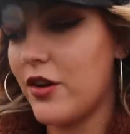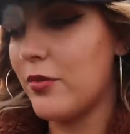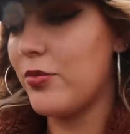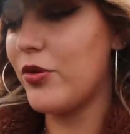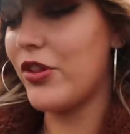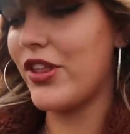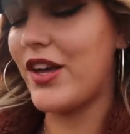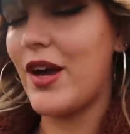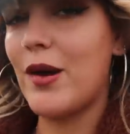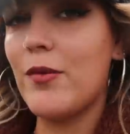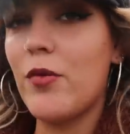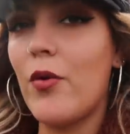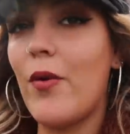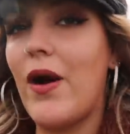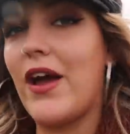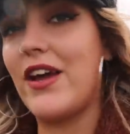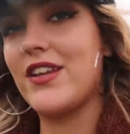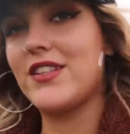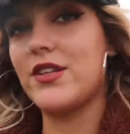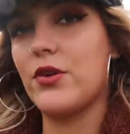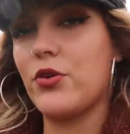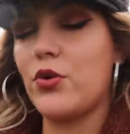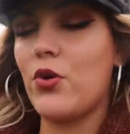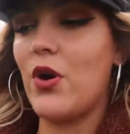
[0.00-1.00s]
gonna put the camera away,
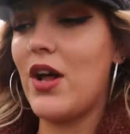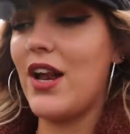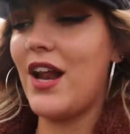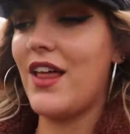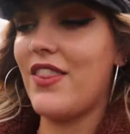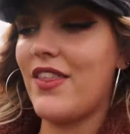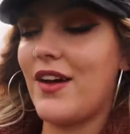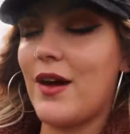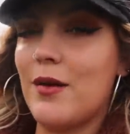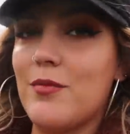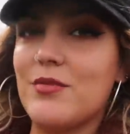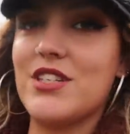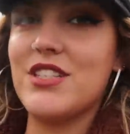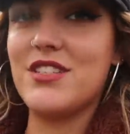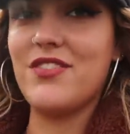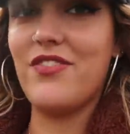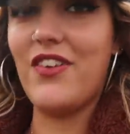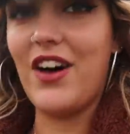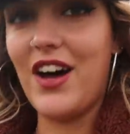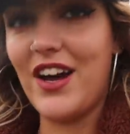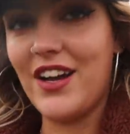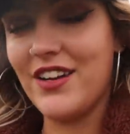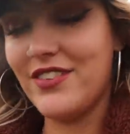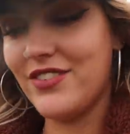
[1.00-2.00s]
because I'd quite like the camera to
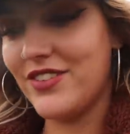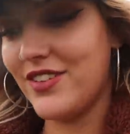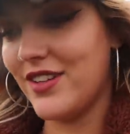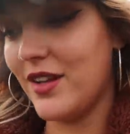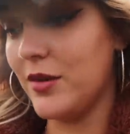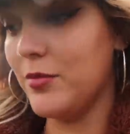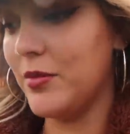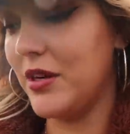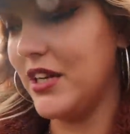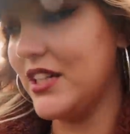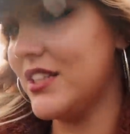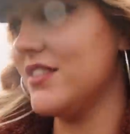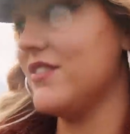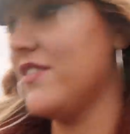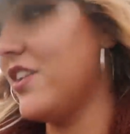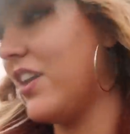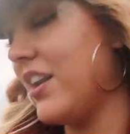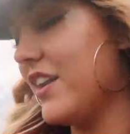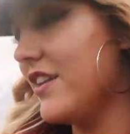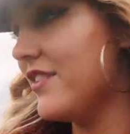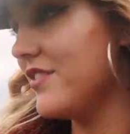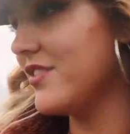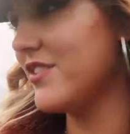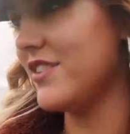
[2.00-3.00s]
survive and me to
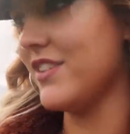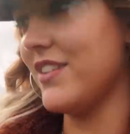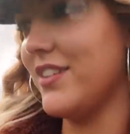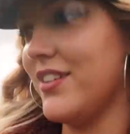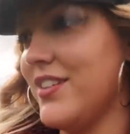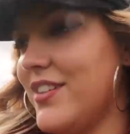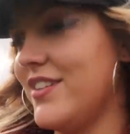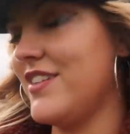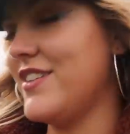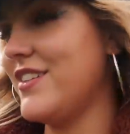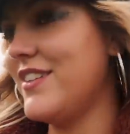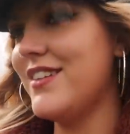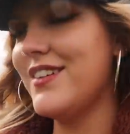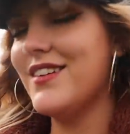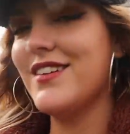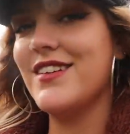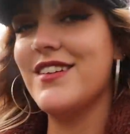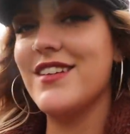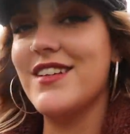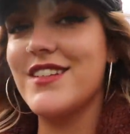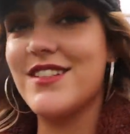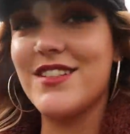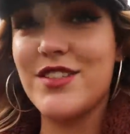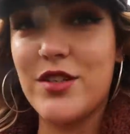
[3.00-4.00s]
survive. So
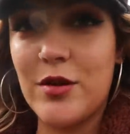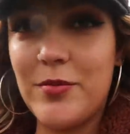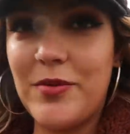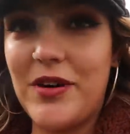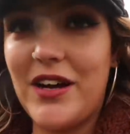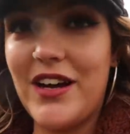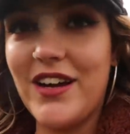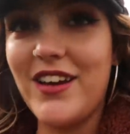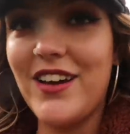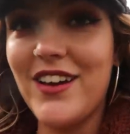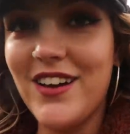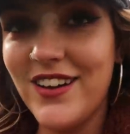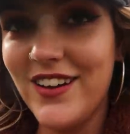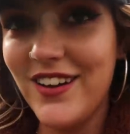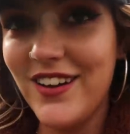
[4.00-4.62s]
this is goodbye.